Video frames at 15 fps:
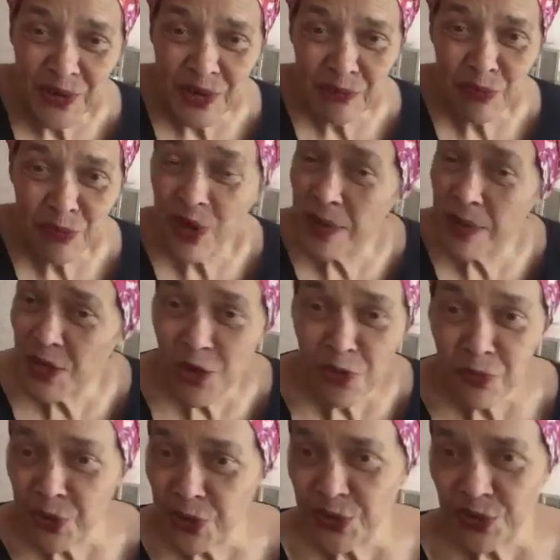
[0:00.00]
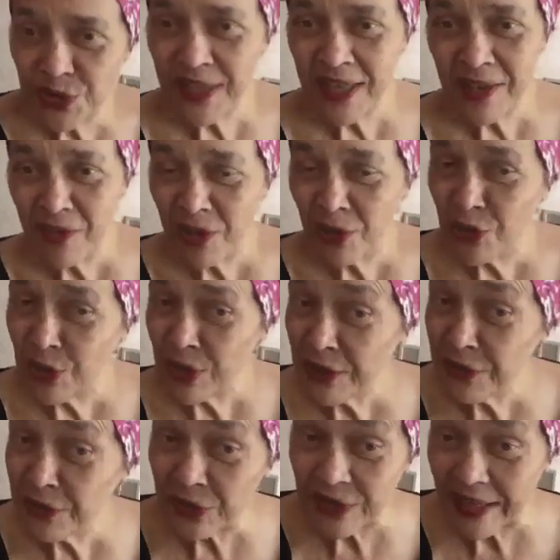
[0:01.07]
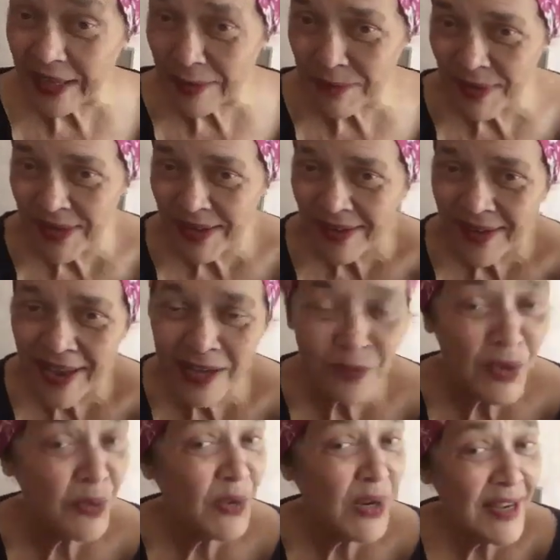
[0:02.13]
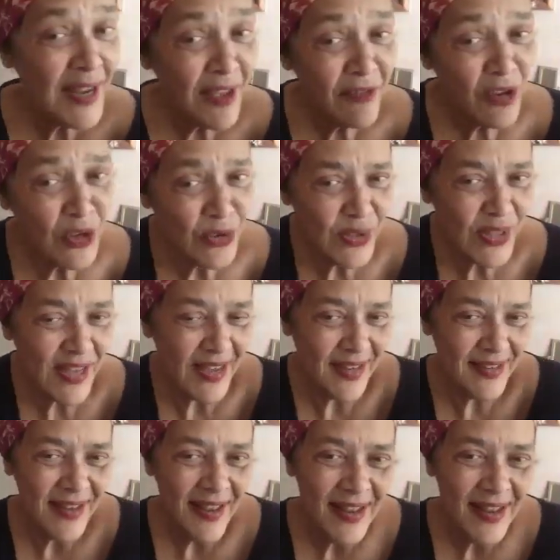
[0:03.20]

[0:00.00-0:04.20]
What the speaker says: Perhaps her mother gave her another name, and we will never know that.